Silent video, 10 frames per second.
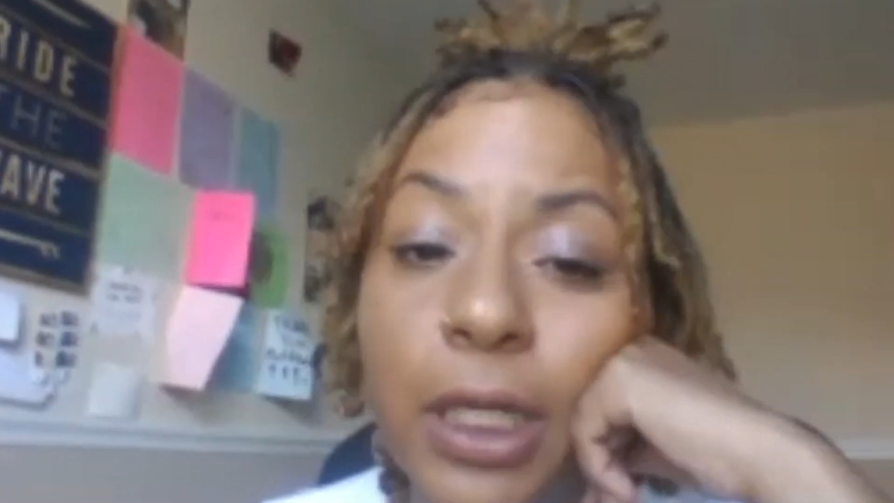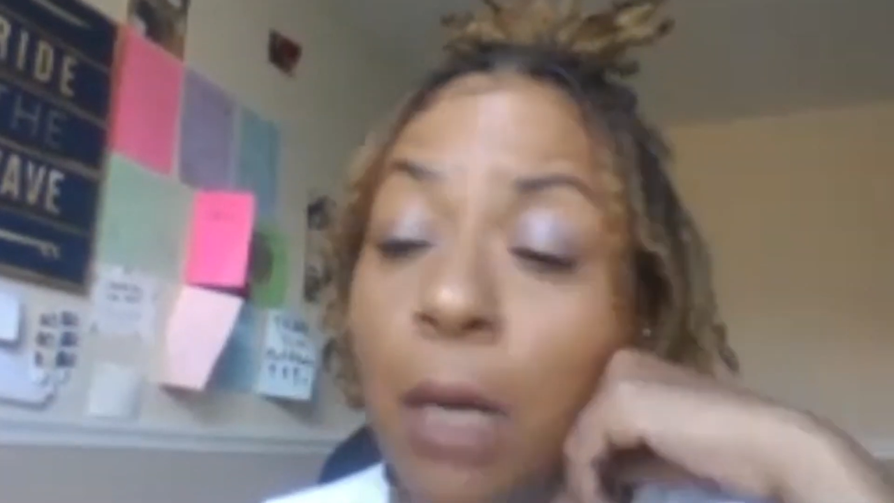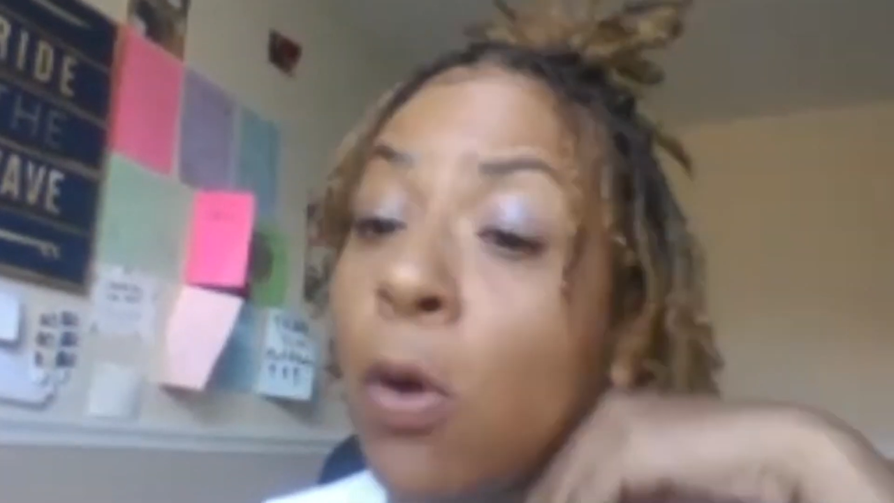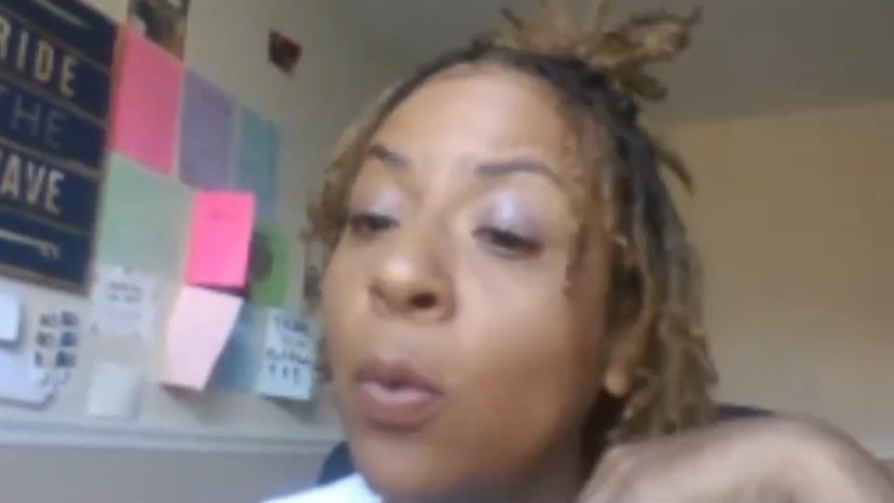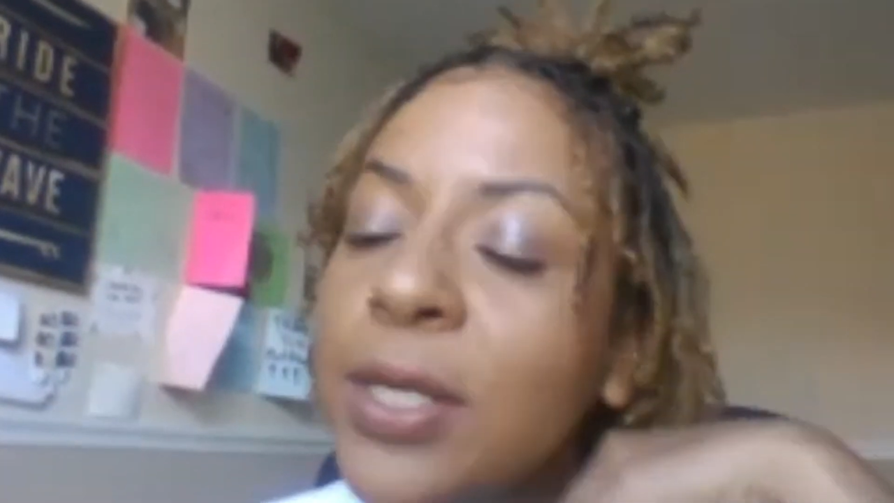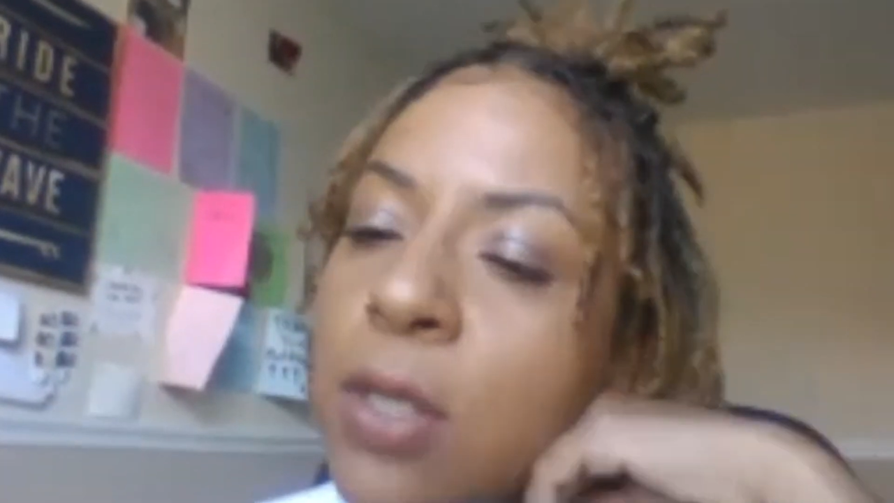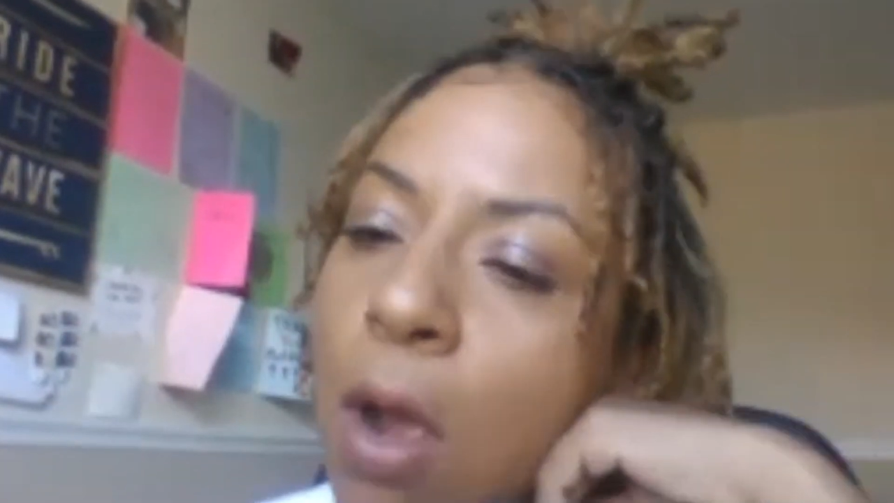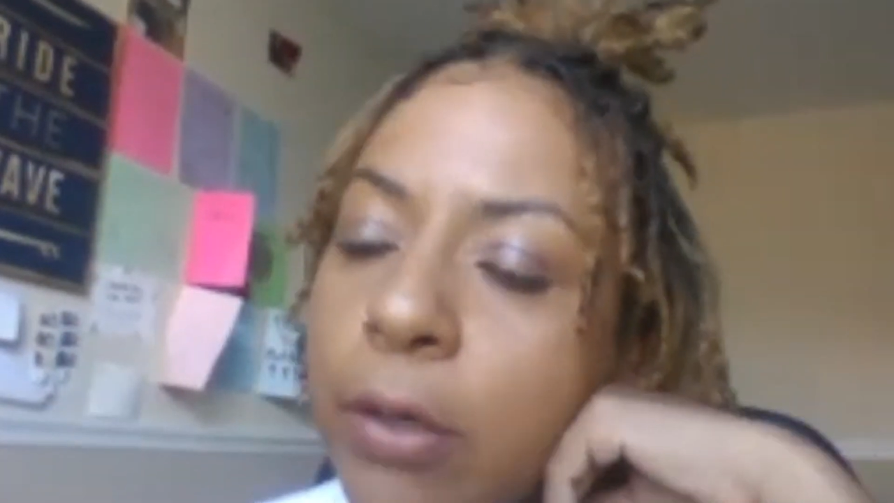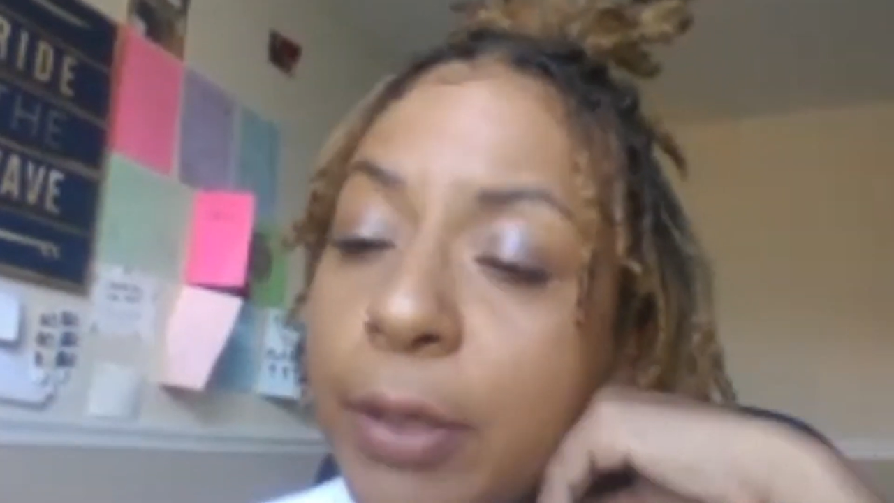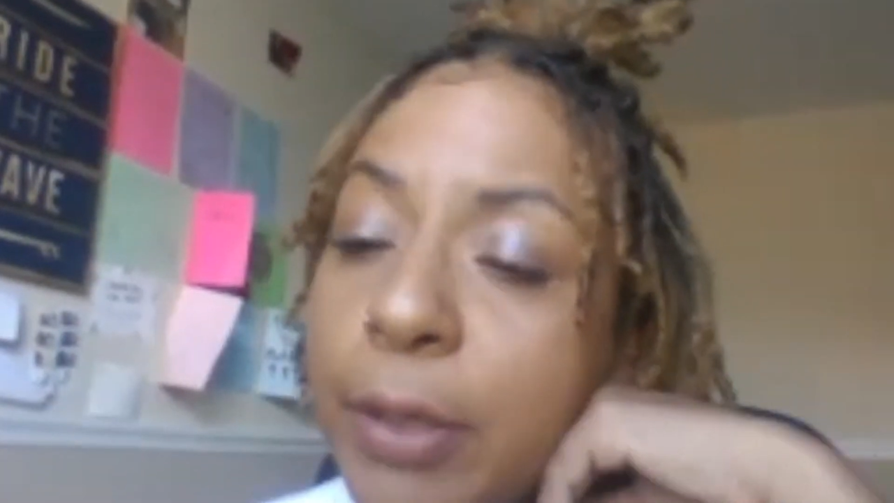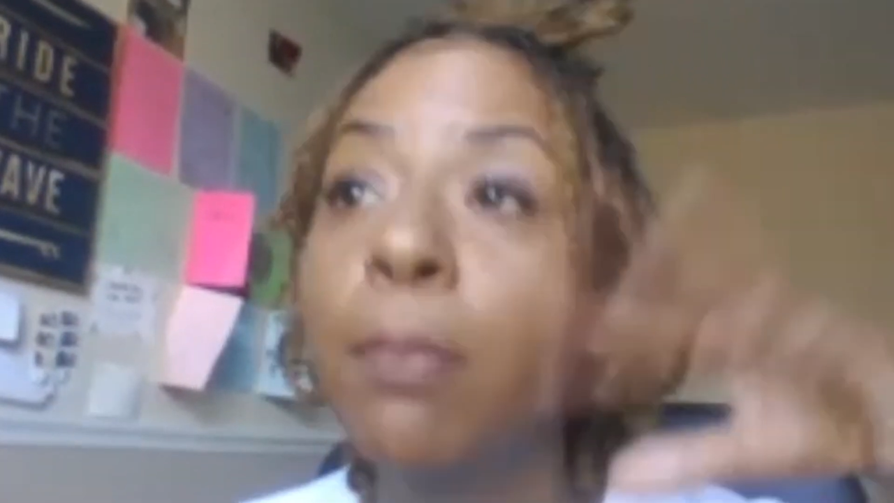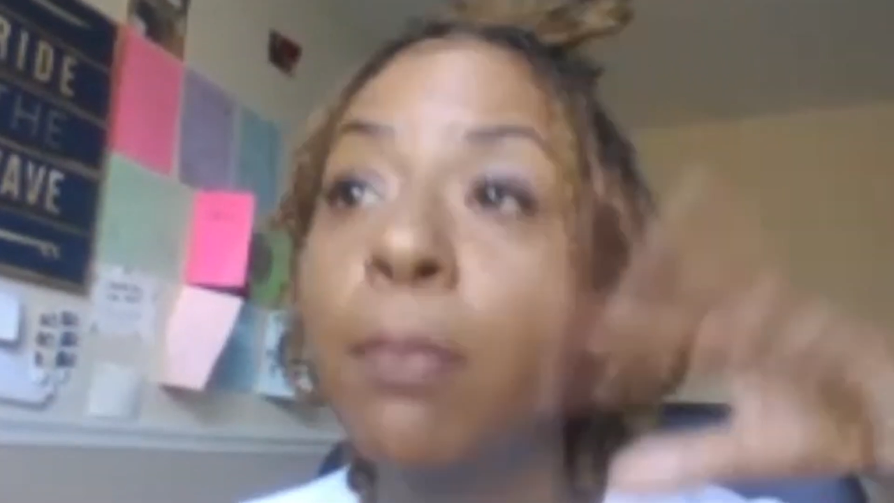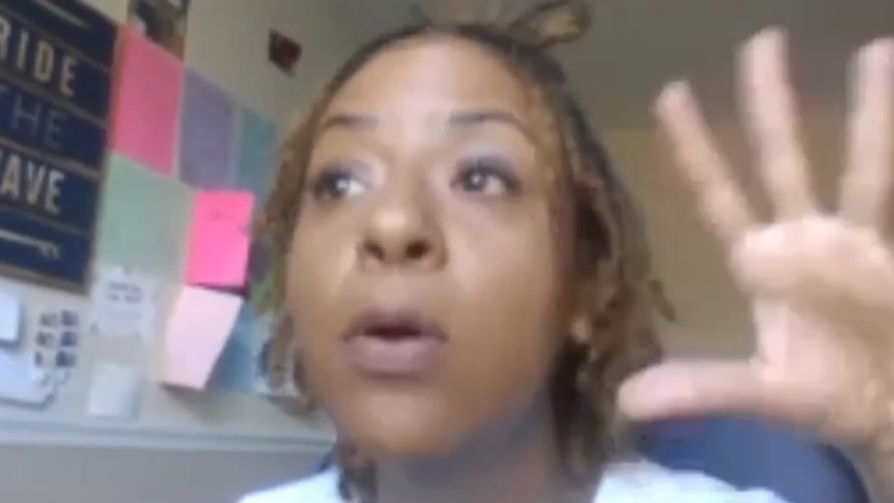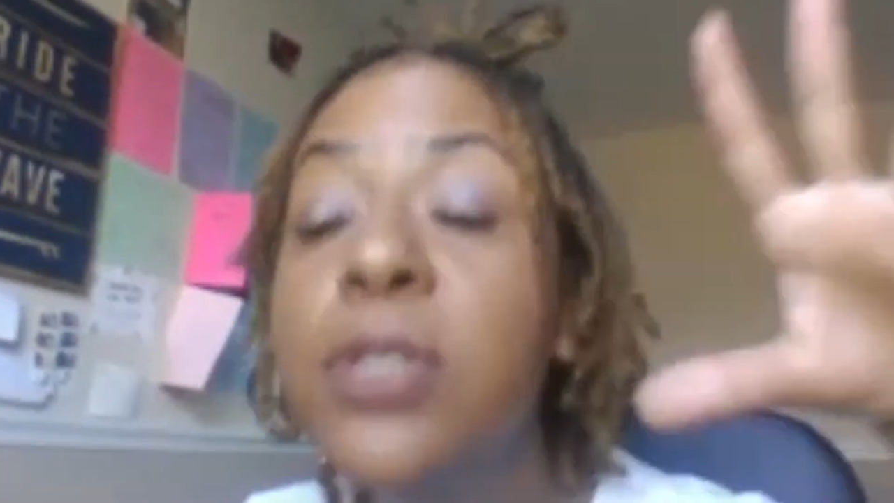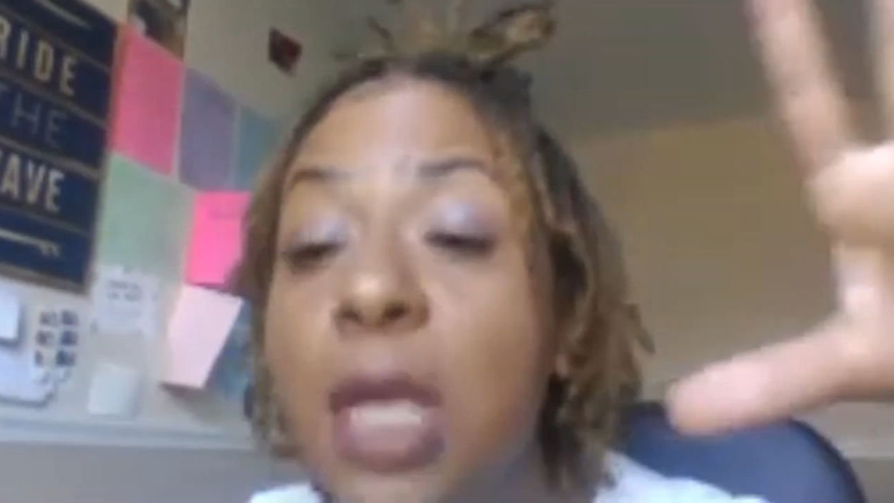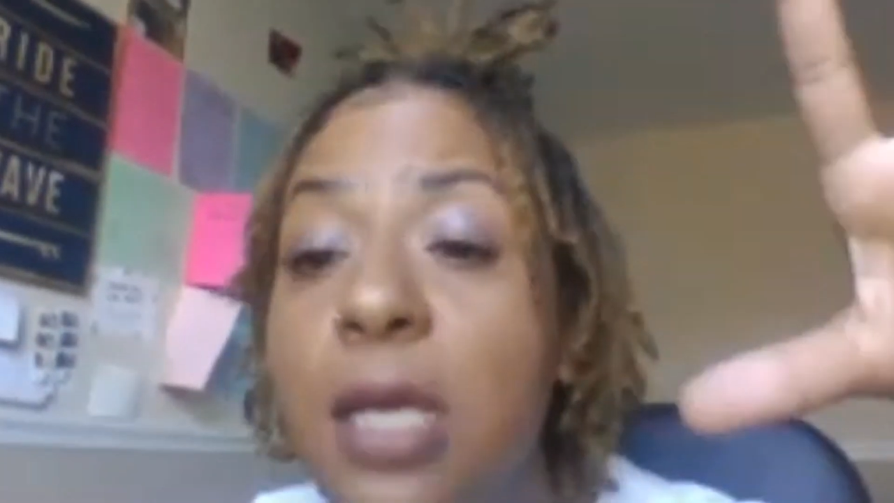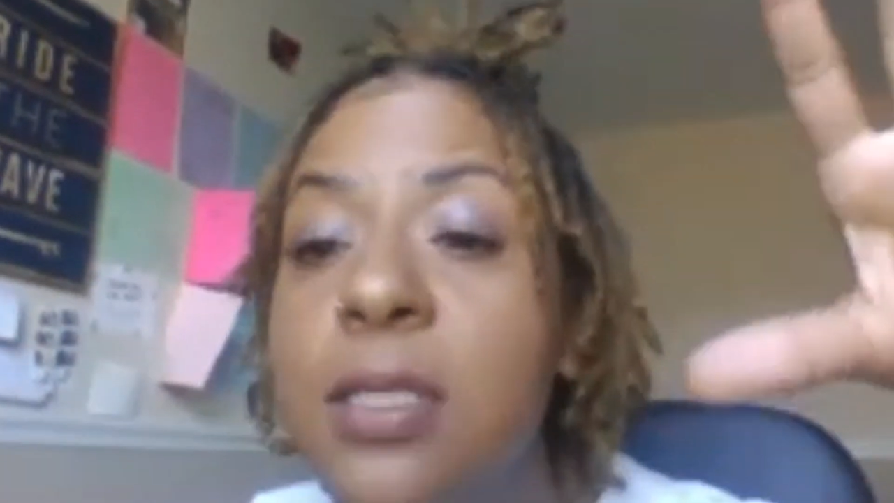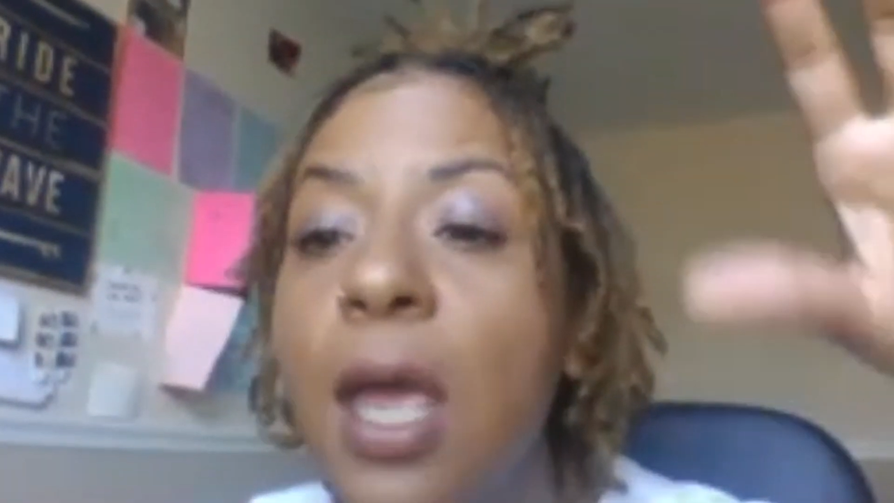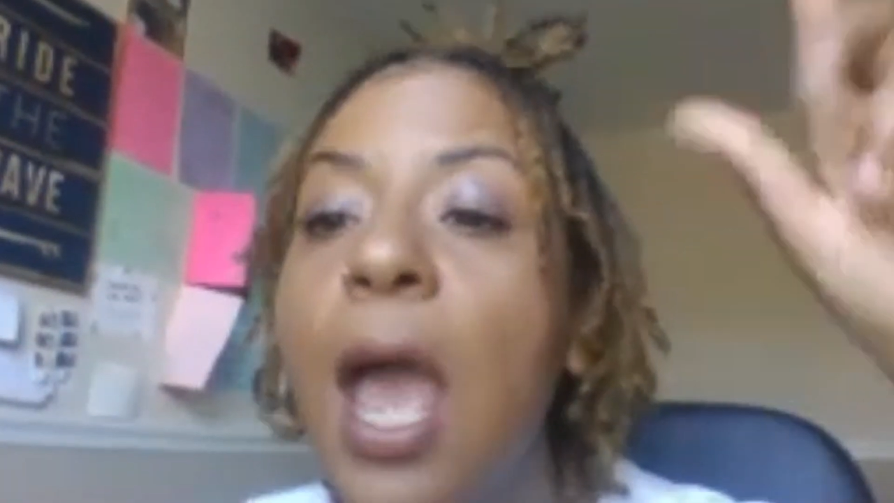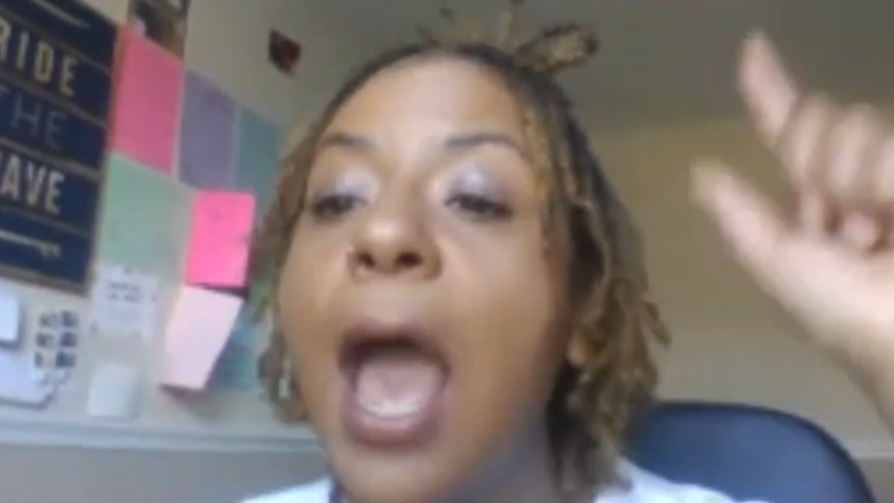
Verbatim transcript: And I'm always hungry, but most days